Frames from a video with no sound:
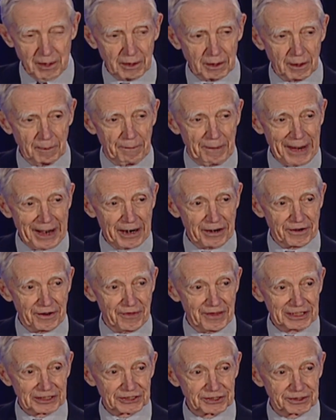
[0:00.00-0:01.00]
Compared to
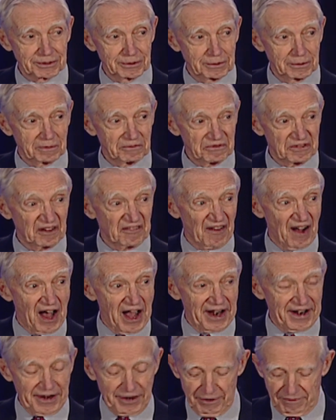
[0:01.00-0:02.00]
this
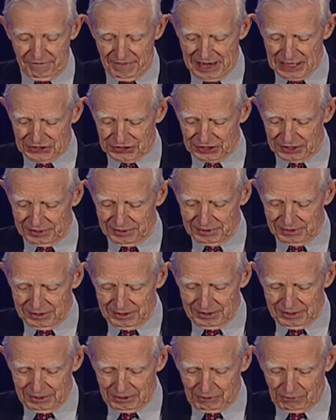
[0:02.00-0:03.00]
divine intervention,
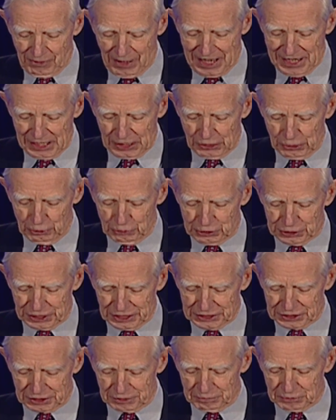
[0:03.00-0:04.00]
creating new
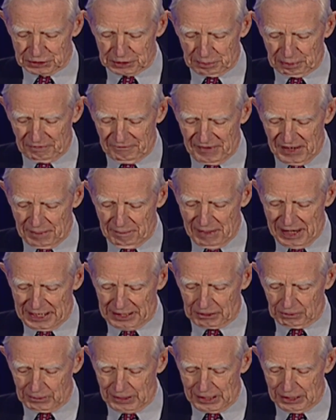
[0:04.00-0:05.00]
systems to prevent
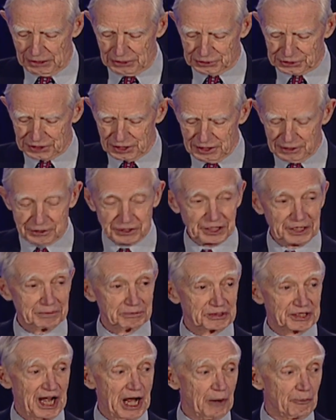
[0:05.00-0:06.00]
medical errors seems
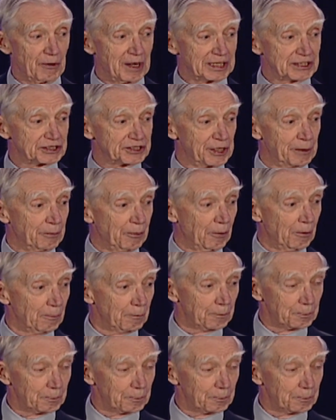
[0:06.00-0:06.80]
downright simple.